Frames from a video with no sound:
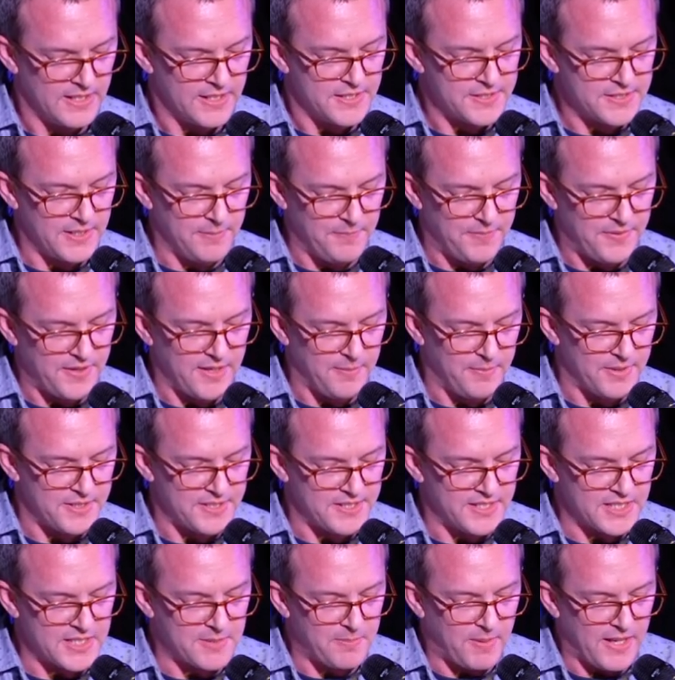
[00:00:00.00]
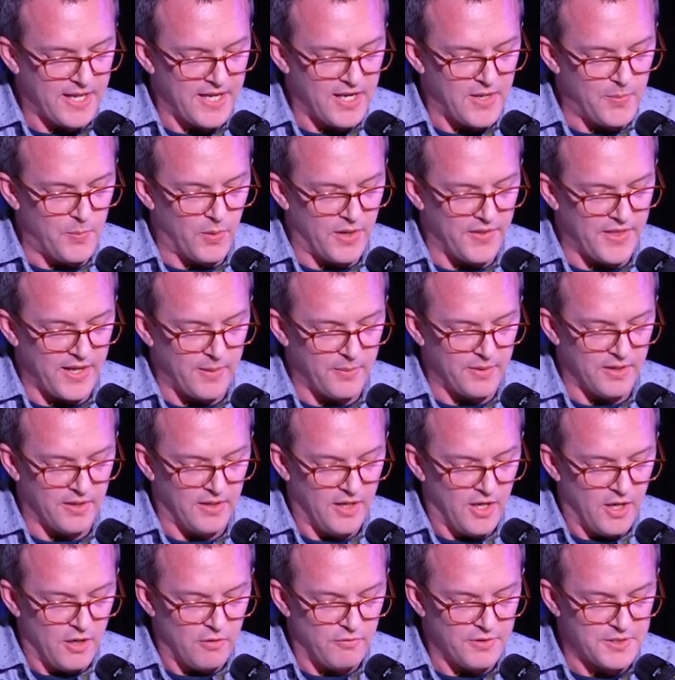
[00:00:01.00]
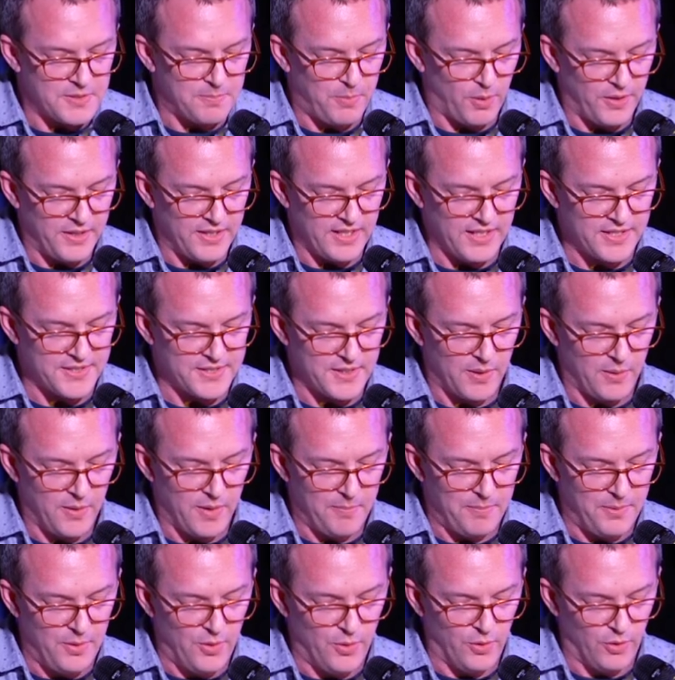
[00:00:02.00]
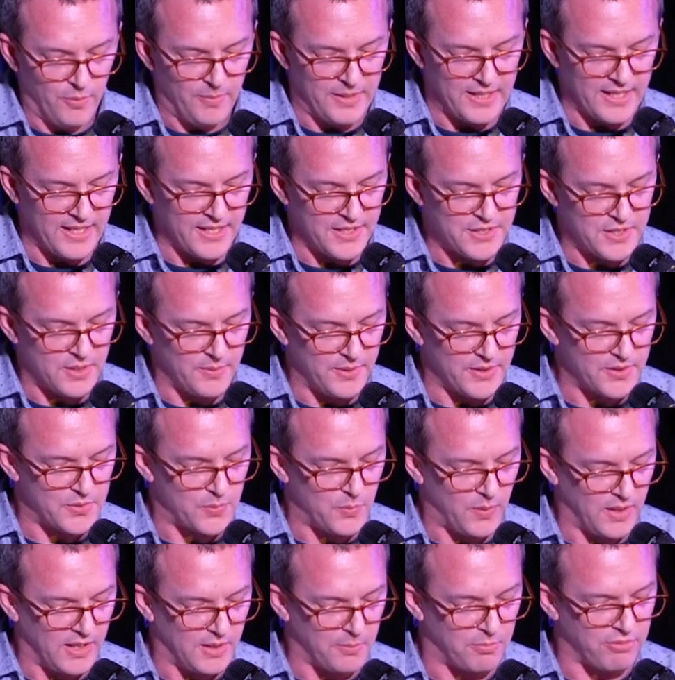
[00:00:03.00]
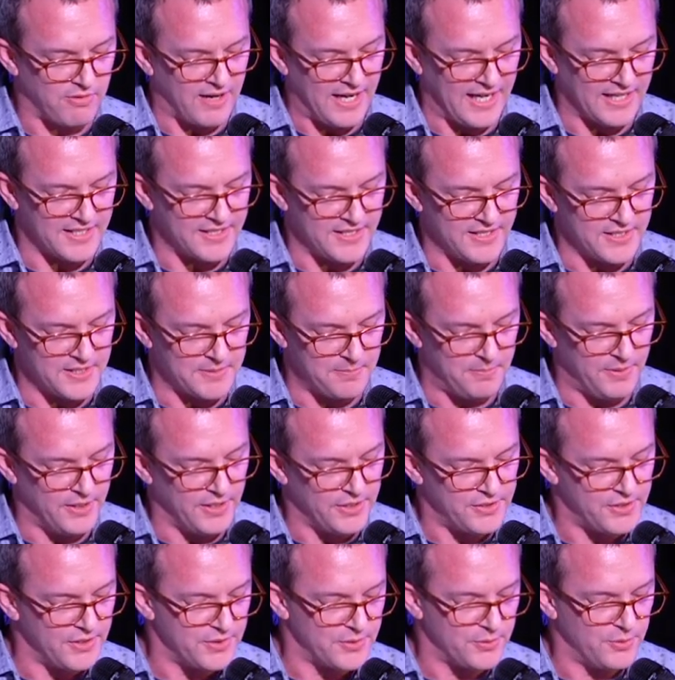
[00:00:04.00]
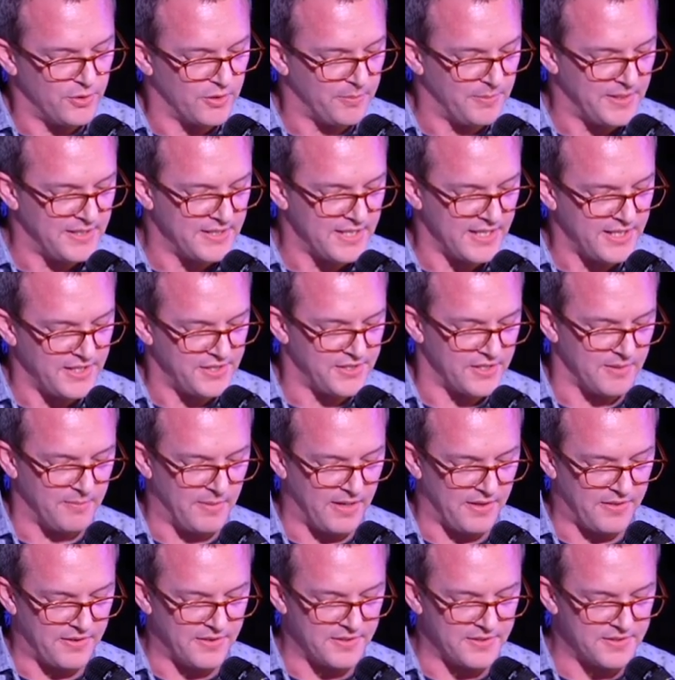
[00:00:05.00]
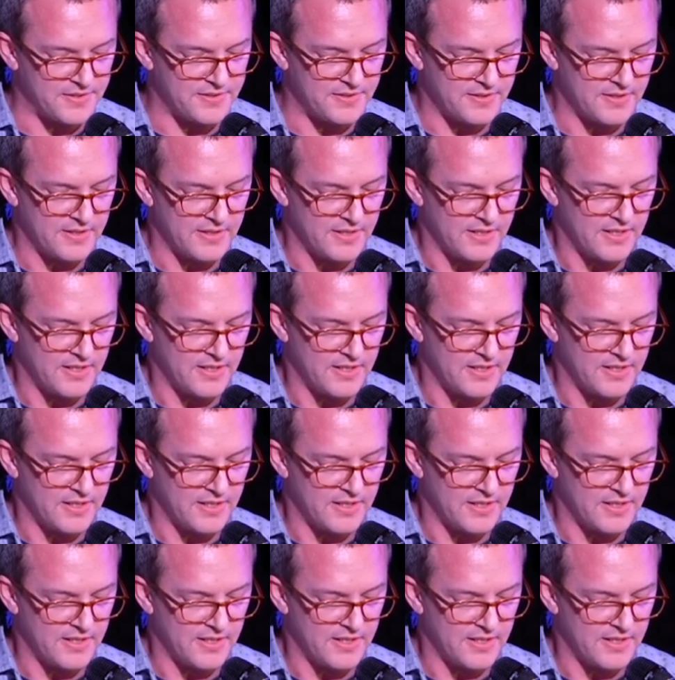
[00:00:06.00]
Something must explain why they were responding so abnormally to its well-practiced purchase augmentation methods.